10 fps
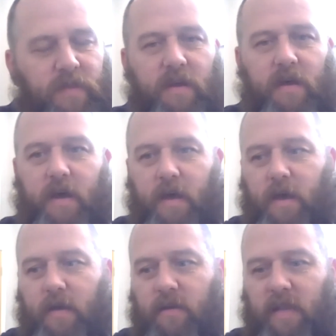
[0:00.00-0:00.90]

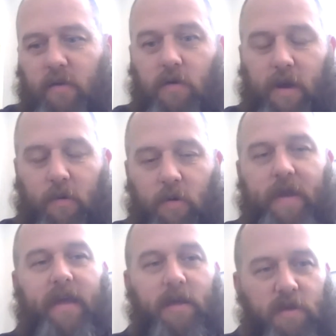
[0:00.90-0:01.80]
Yeah. And I were
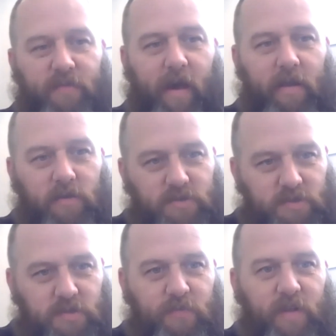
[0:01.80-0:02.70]
big into my vinyls and
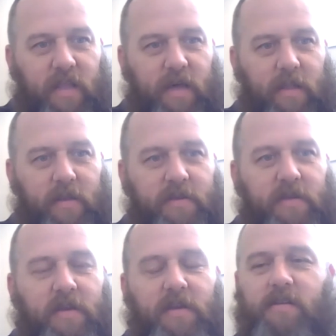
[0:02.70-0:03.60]
stuff like that.
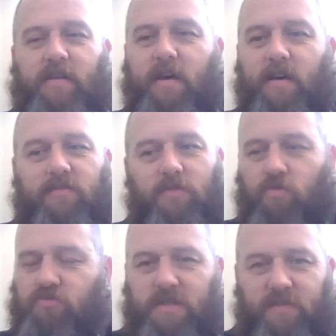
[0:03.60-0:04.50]
Then
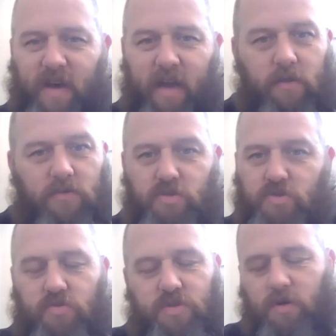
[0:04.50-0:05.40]
hundreds of vinyls.
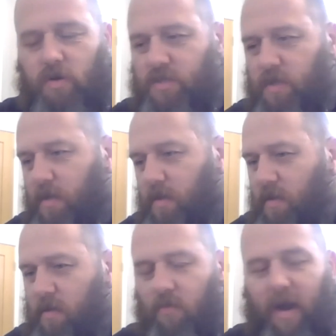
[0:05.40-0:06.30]
Just used to go to
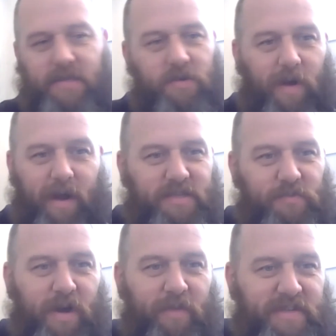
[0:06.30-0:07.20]
Racks of Wax
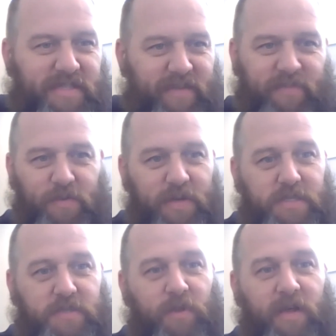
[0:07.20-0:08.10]
and what have you, Steve
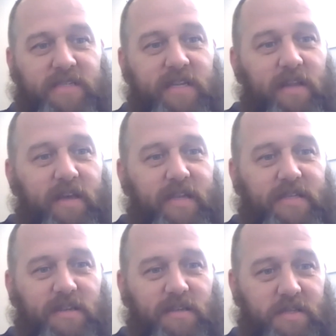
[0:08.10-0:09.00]
Luigi's place in Leeds,
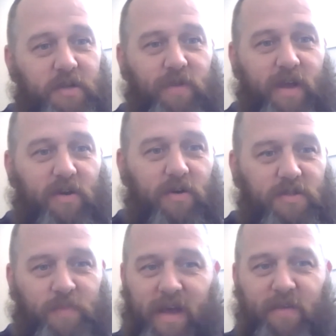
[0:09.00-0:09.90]
and listen to
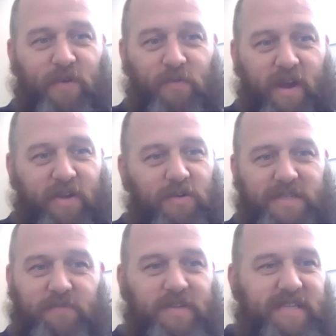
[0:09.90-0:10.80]
records, buy a few records
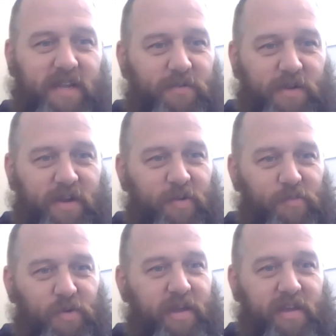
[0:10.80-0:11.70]
every Saturday when I got
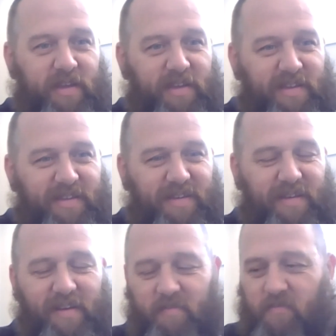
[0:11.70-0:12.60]
money. Yeah.